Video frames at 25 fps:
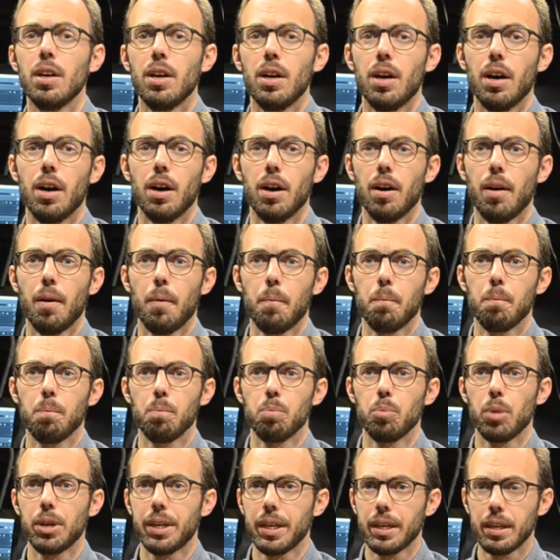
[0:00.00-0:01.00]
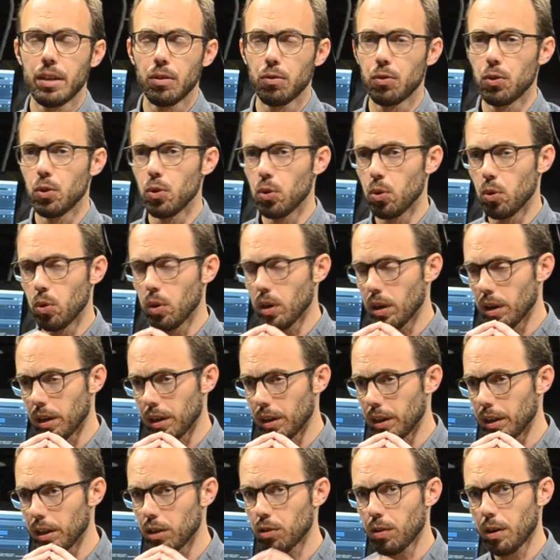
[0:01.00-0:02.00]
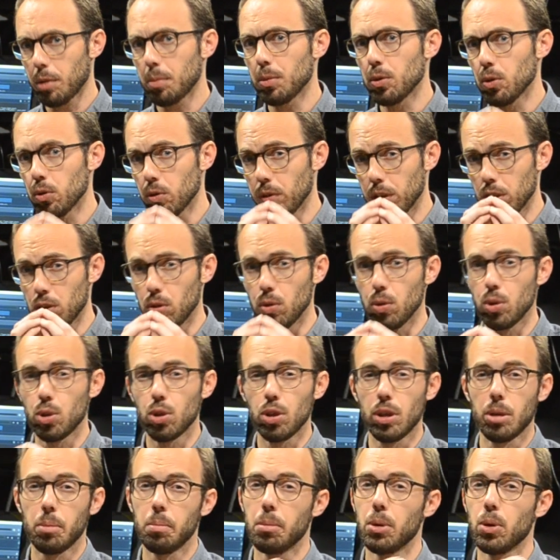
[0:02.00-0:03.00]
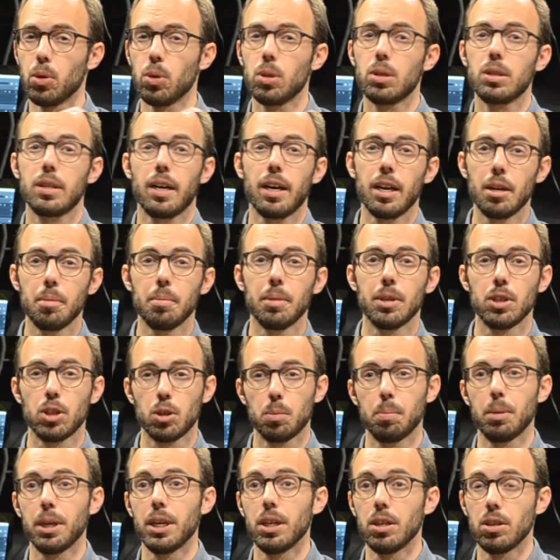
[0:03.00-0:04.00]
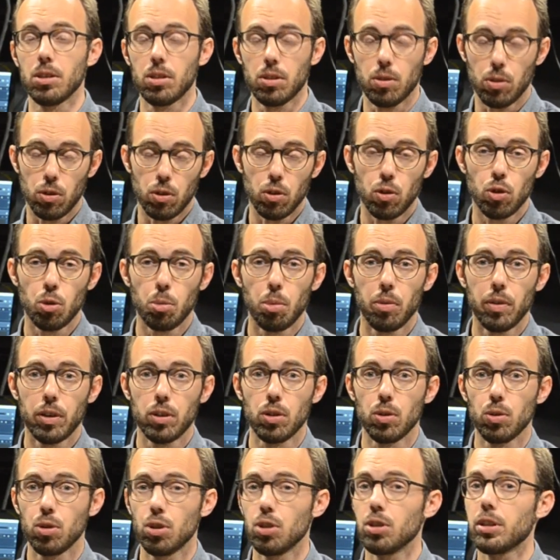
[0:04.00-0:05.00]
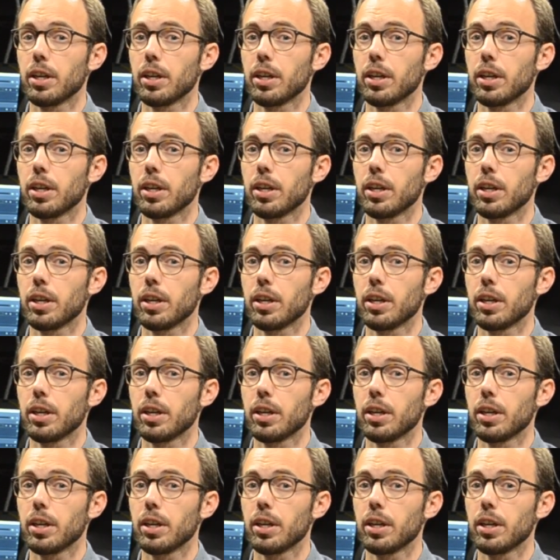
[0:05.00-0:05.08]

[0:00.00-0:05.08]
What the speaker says: but they give you an incredible resolution in both time and space. It's a super resolution